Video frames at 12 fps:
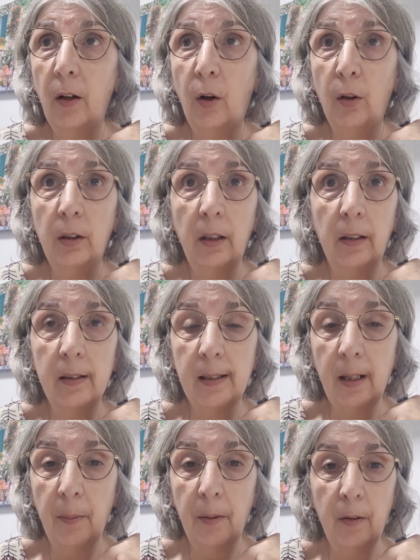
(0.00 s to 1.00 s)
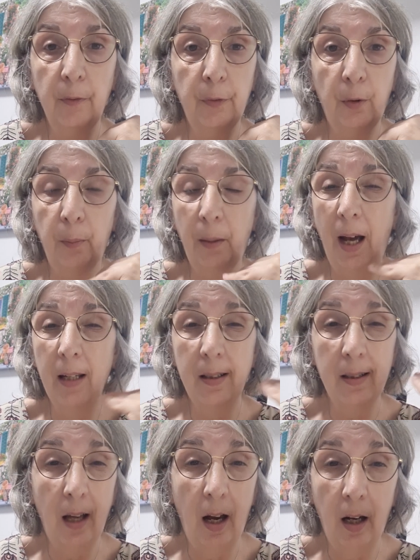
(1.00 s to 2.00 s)
order something from
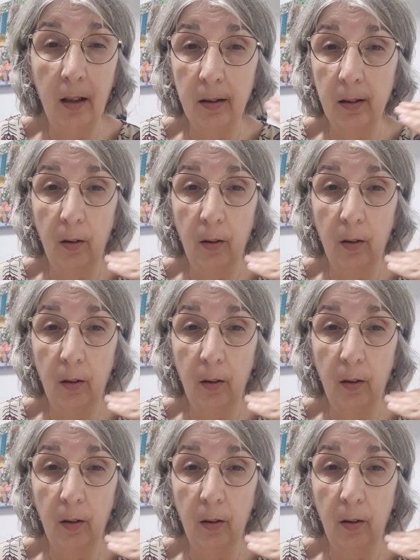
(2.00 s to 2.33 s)
Ice Yarns